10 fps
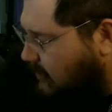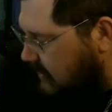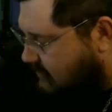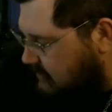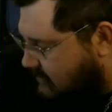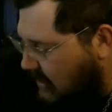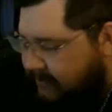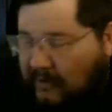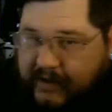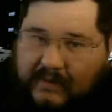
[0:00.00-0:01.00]
books that I'm
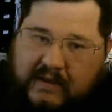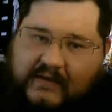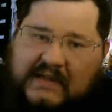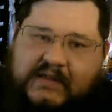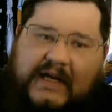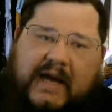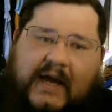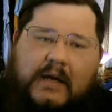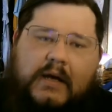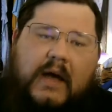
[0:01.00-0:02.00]
going to be using today.
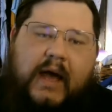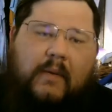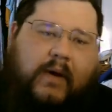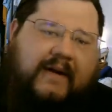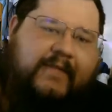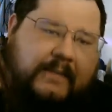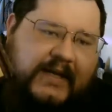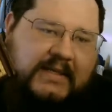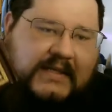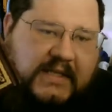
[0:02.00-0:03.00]
And one of them
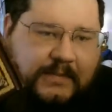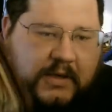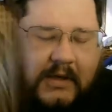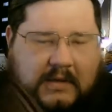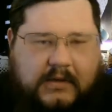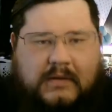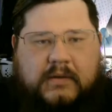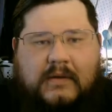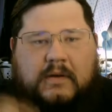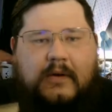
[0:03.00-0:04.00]
is this book
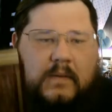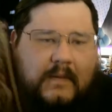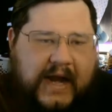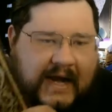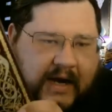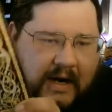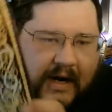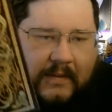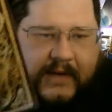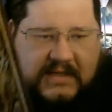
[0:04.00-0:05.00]
right here.
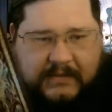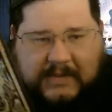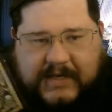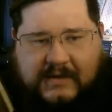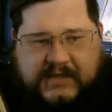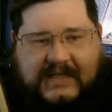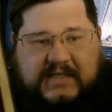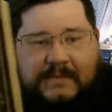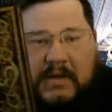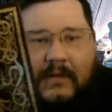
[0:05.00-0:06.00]
And the reason I'm going to be using
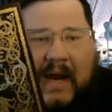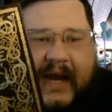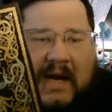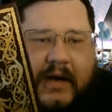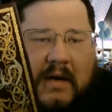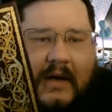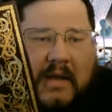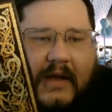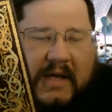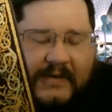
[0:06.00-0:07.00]
this book right here
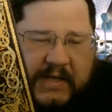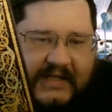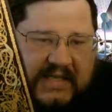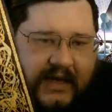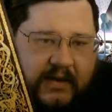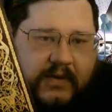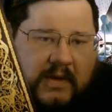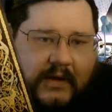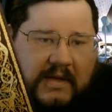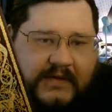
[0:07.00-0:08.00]
is because even
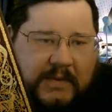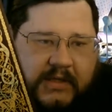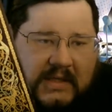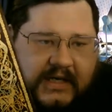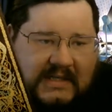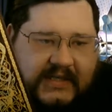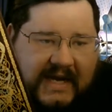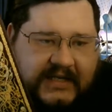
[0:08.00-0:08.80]
though this book does say